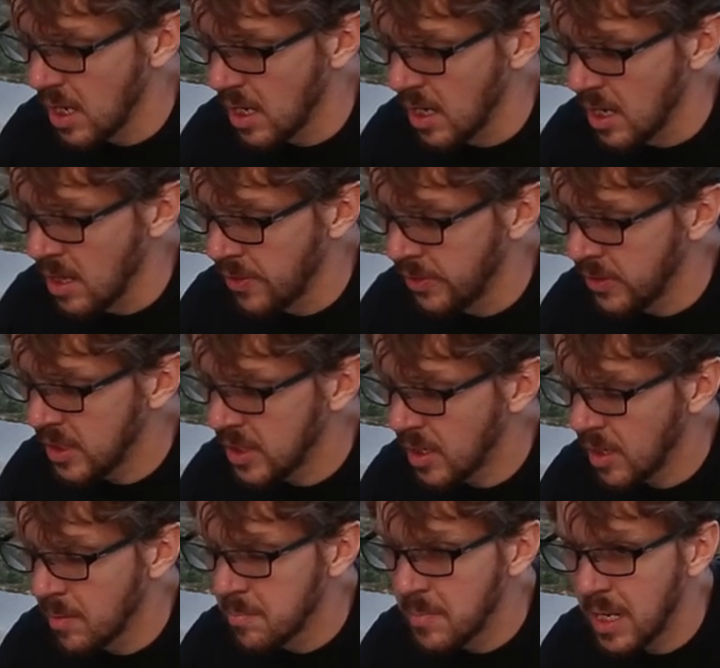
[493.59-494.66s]
Uh, the
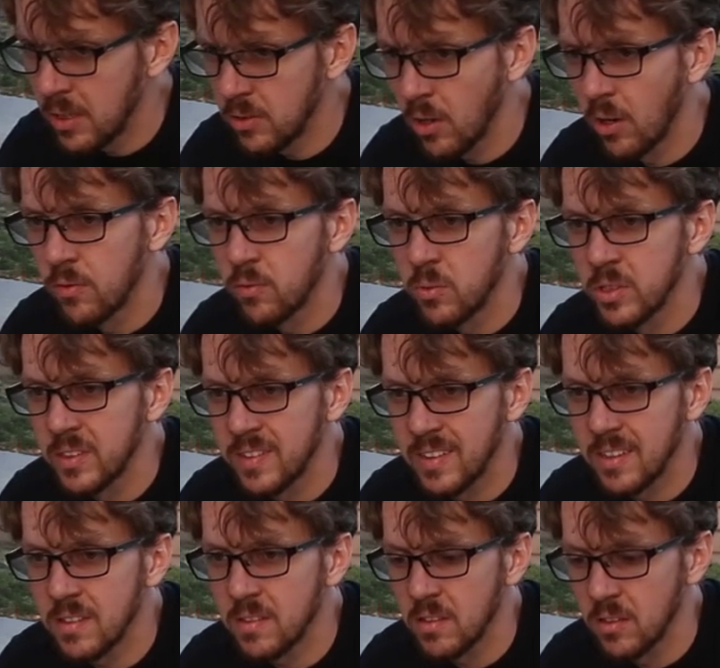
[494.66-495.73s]
amount of
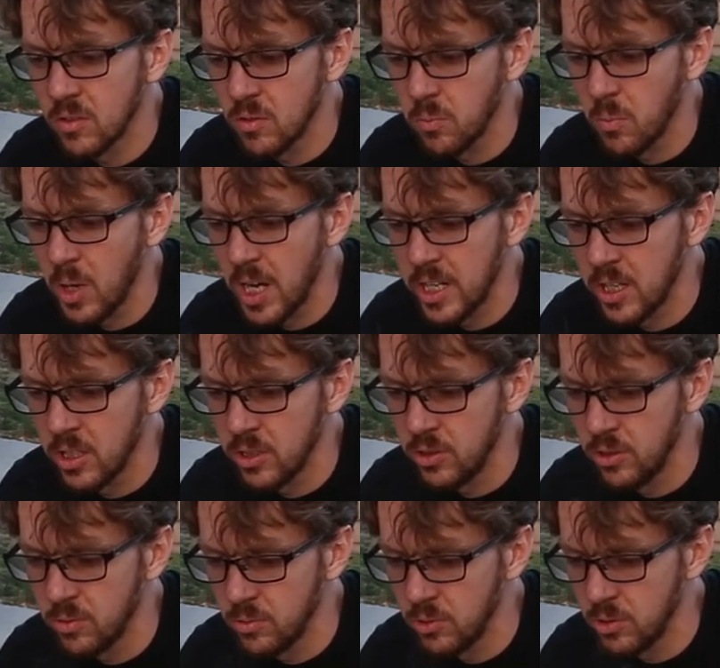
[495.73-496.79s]
resistance wire
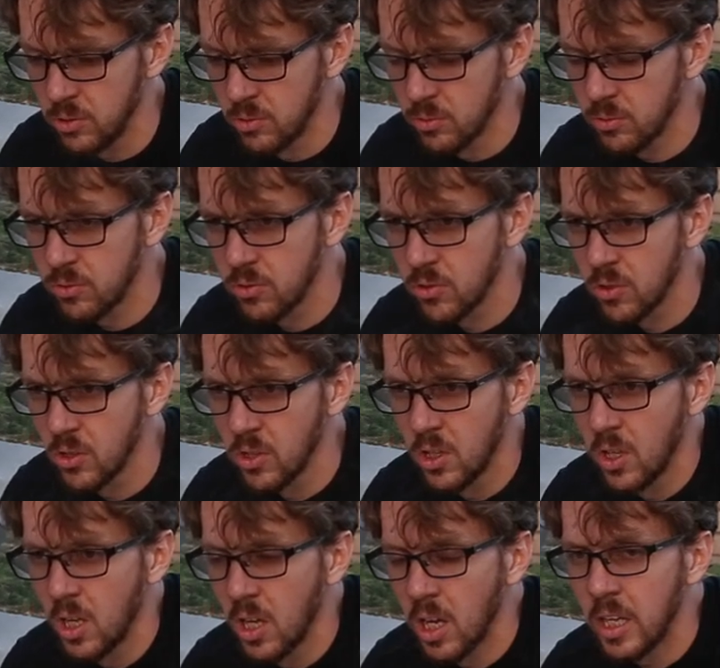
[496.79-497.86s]
you use
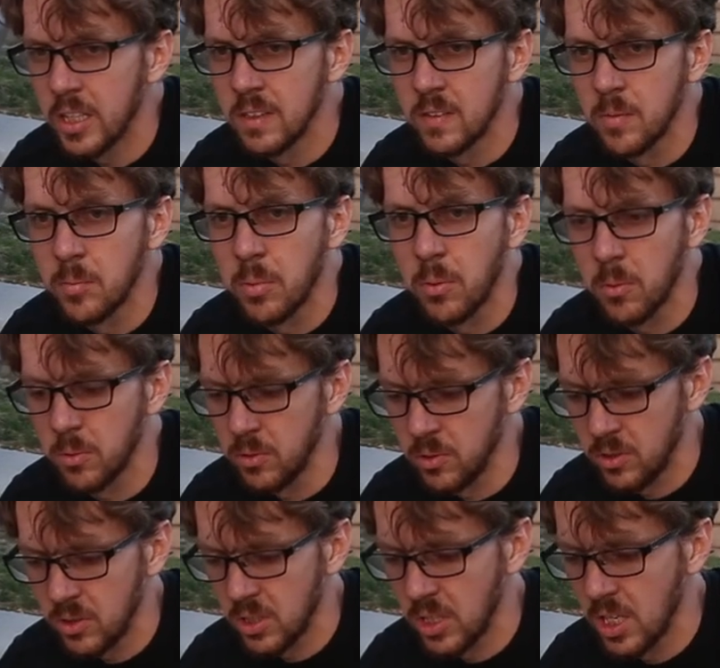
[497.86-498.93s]
is
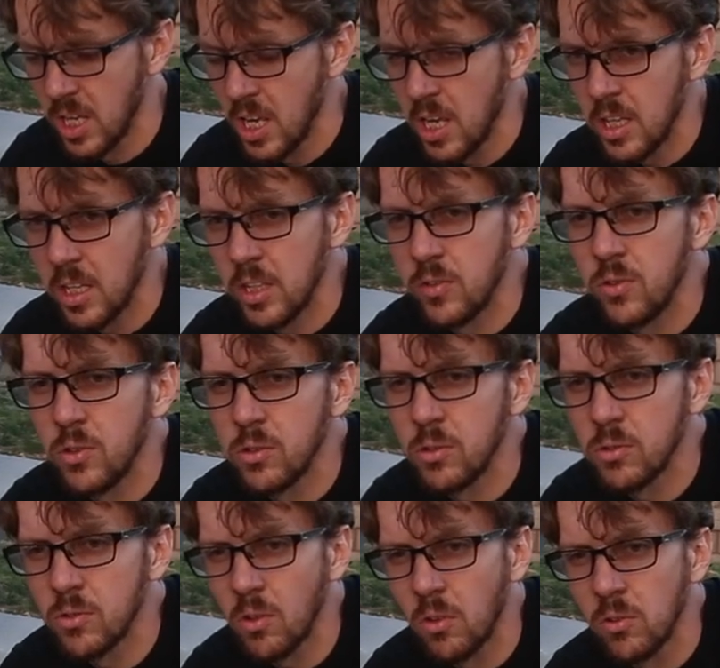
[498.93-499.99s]
important. If you
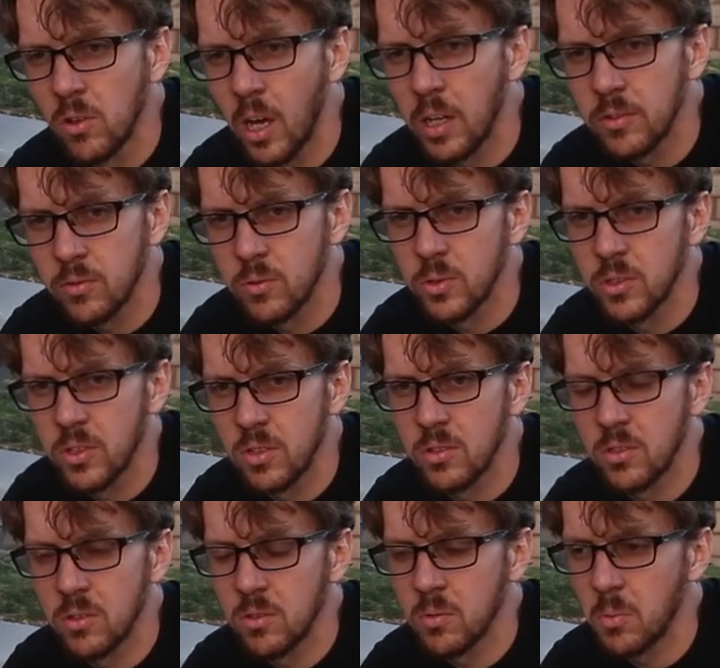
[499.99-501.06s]
use a lot of
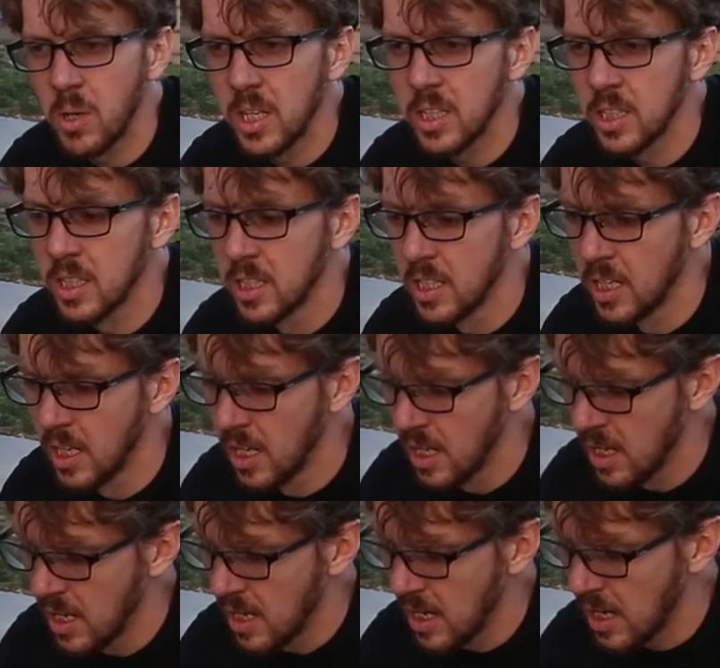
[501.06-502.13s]
resistance wire,
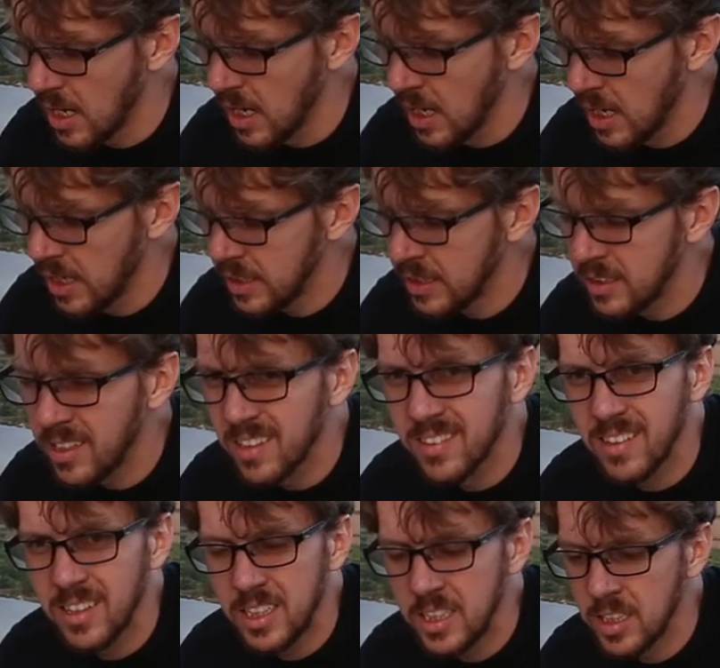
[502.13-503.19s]
uh, it
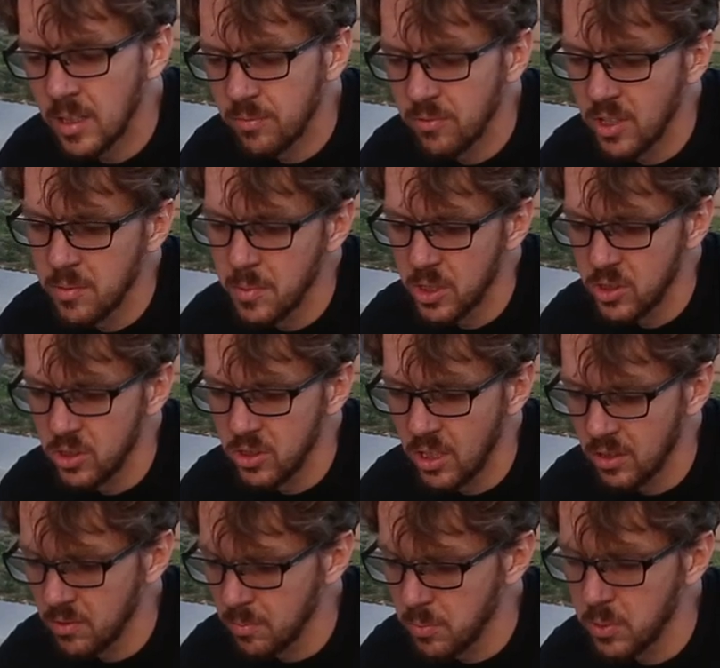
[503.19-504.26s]
doesn't heat up very much and
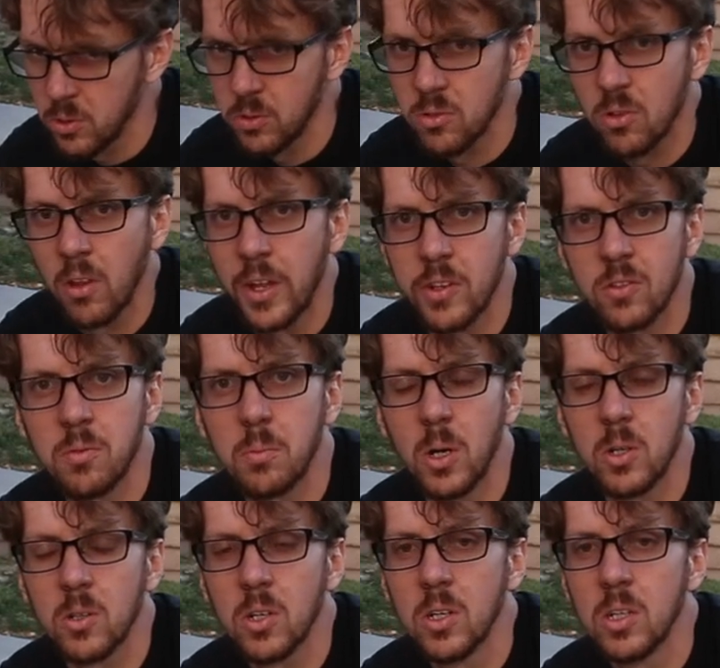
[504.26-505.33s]
doesn't produce a lot of
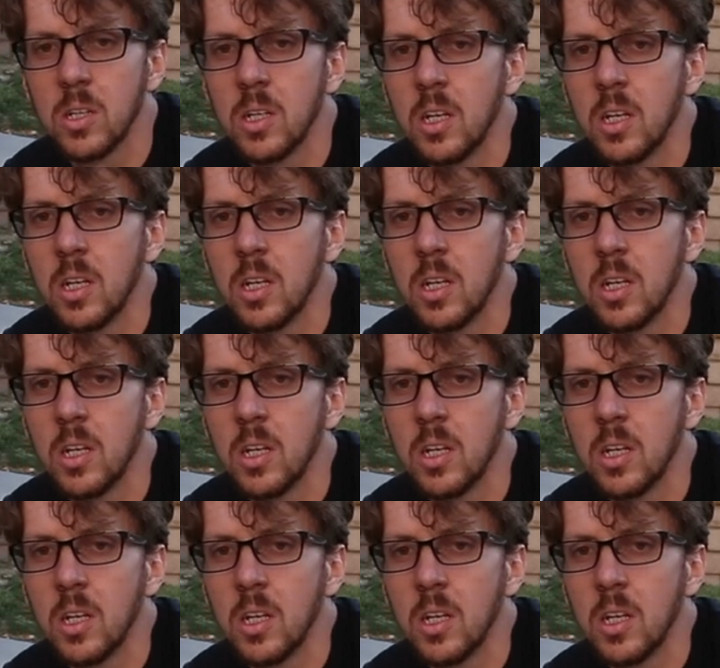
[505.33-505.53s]
smoke.